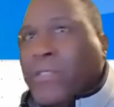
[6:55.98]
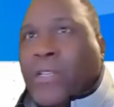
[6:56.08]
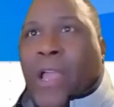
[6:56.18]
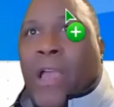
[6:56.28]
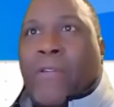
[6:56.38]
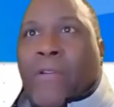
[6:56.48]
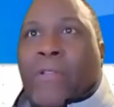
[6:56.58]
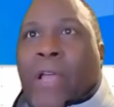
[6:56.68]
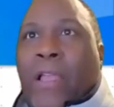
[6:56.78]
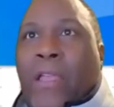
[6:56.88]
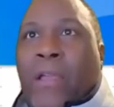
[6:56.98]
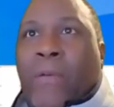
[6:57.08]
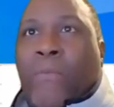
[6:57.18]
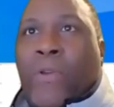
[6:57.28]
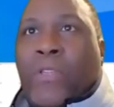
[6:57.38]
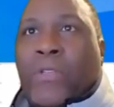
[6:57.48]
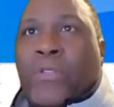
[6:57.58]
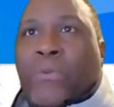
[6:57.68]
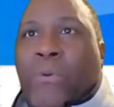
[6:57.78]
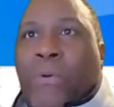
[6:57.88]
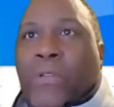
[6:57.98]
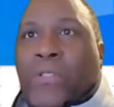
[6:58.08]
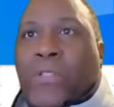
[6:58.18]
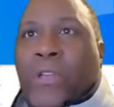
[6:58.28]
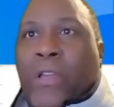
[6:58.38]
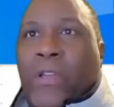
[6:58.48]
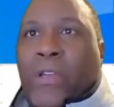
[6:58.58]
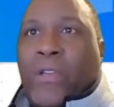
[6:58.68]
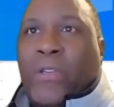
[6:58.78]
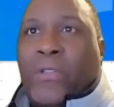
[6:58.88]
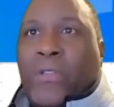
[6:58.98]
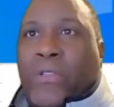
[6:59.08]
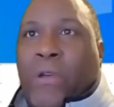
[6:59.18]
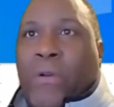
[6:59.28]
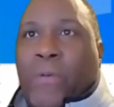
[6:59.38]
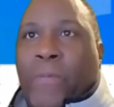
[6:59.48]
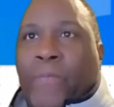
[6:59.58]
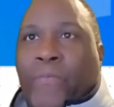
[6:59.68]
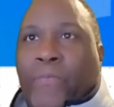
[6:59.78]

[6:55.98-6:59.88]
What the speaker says: all together, like him with his swords. So,